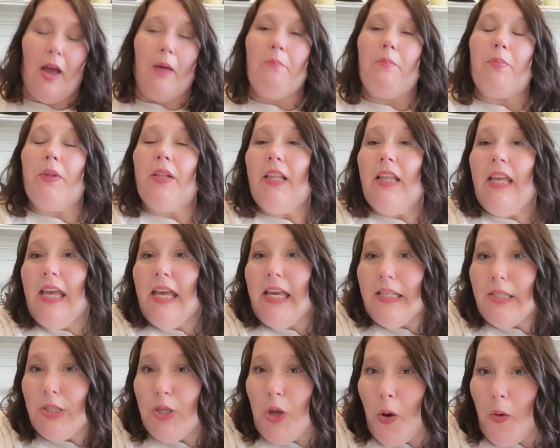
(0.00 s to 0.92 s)
And
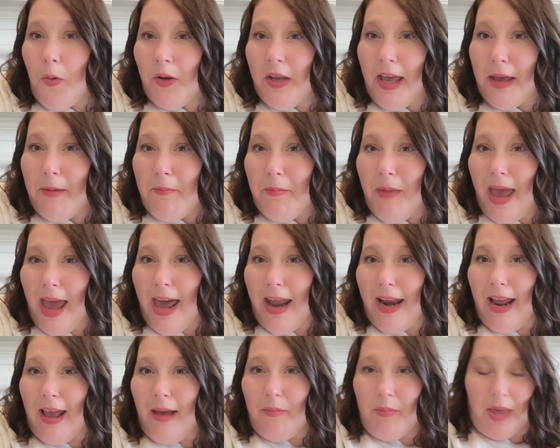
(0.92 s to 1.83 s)
please don't get mad
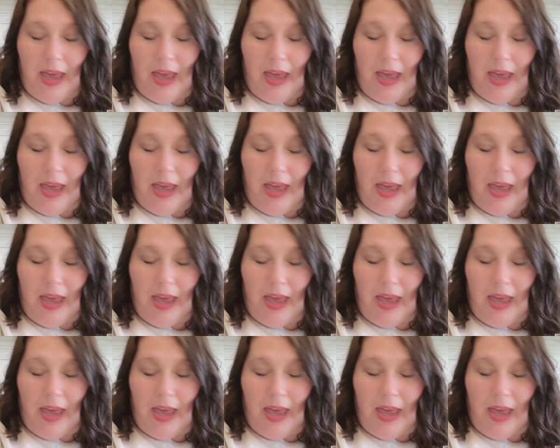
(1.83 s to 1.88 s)
at